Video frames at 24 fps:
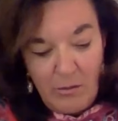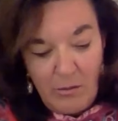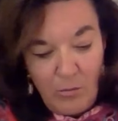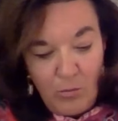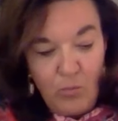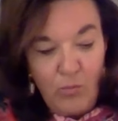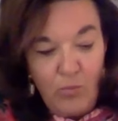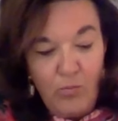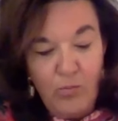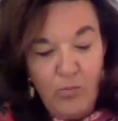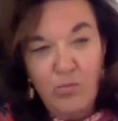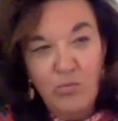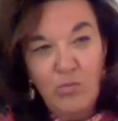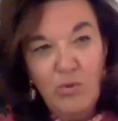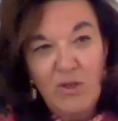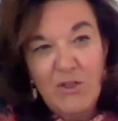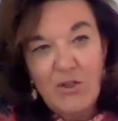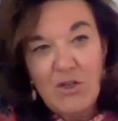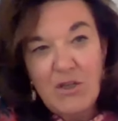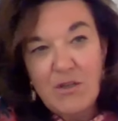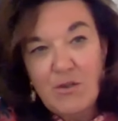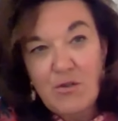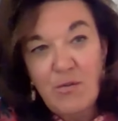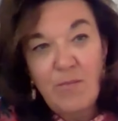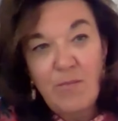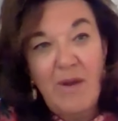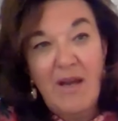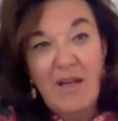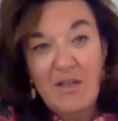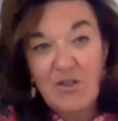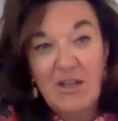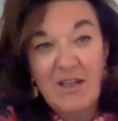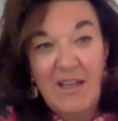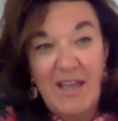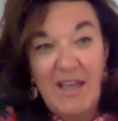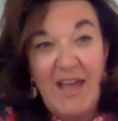which is so
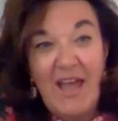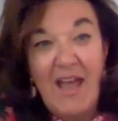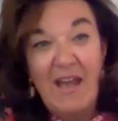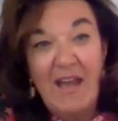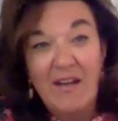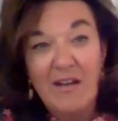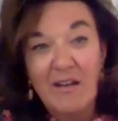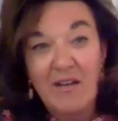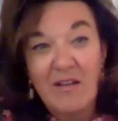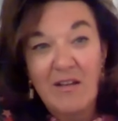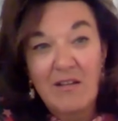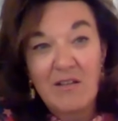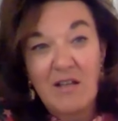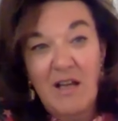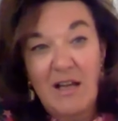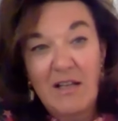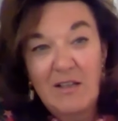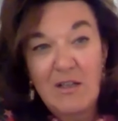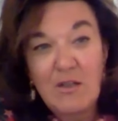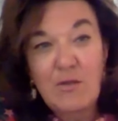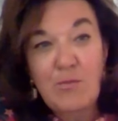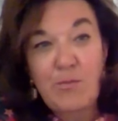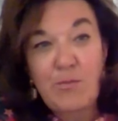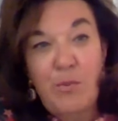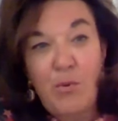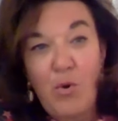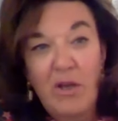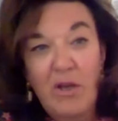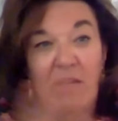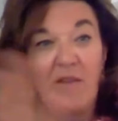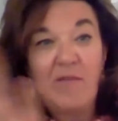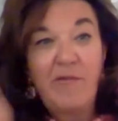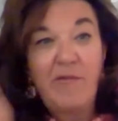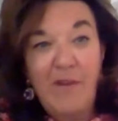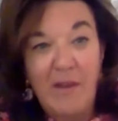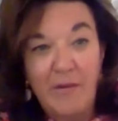much again at this
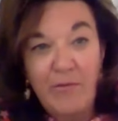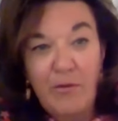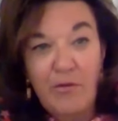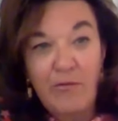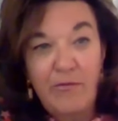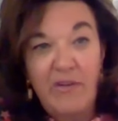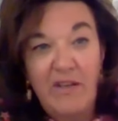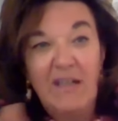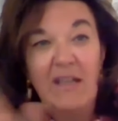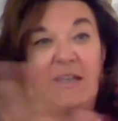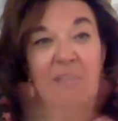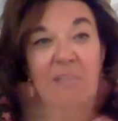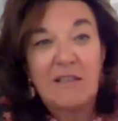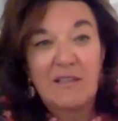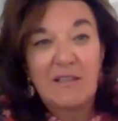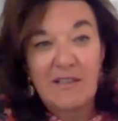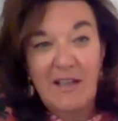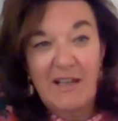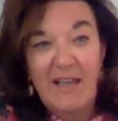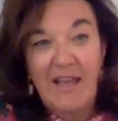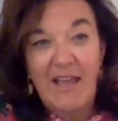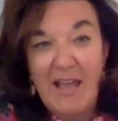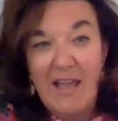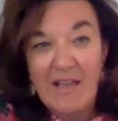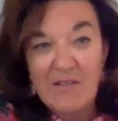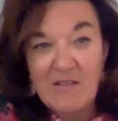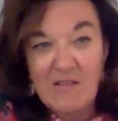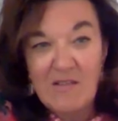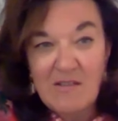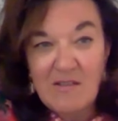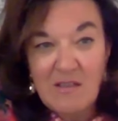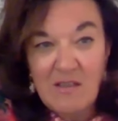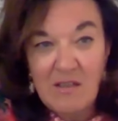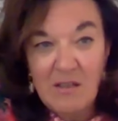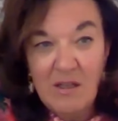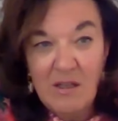point in favor of elite and
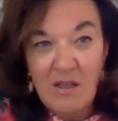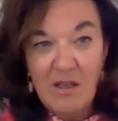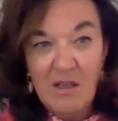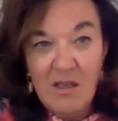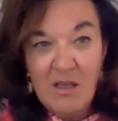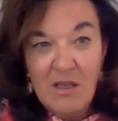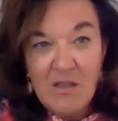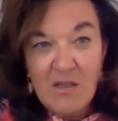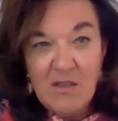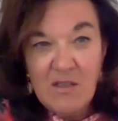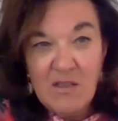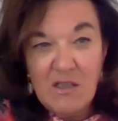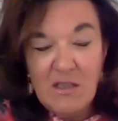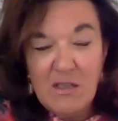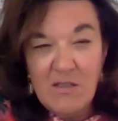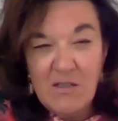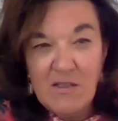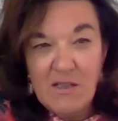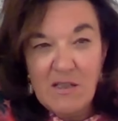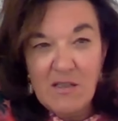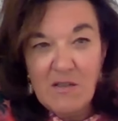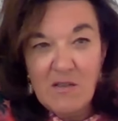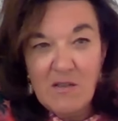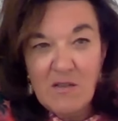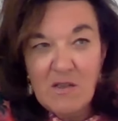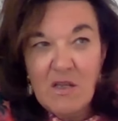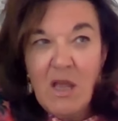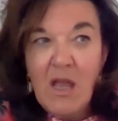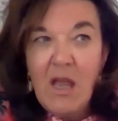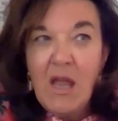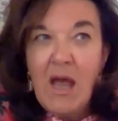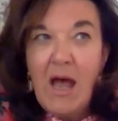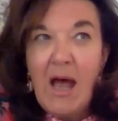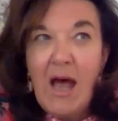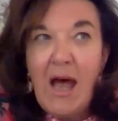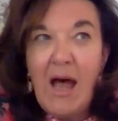against citizens.
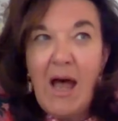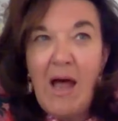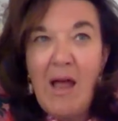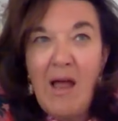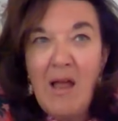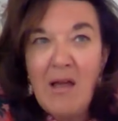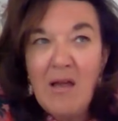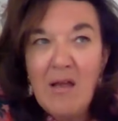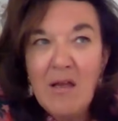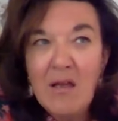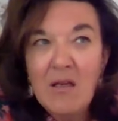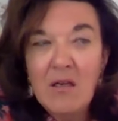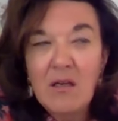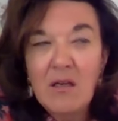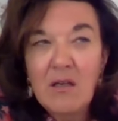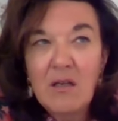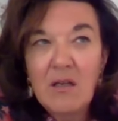Ah,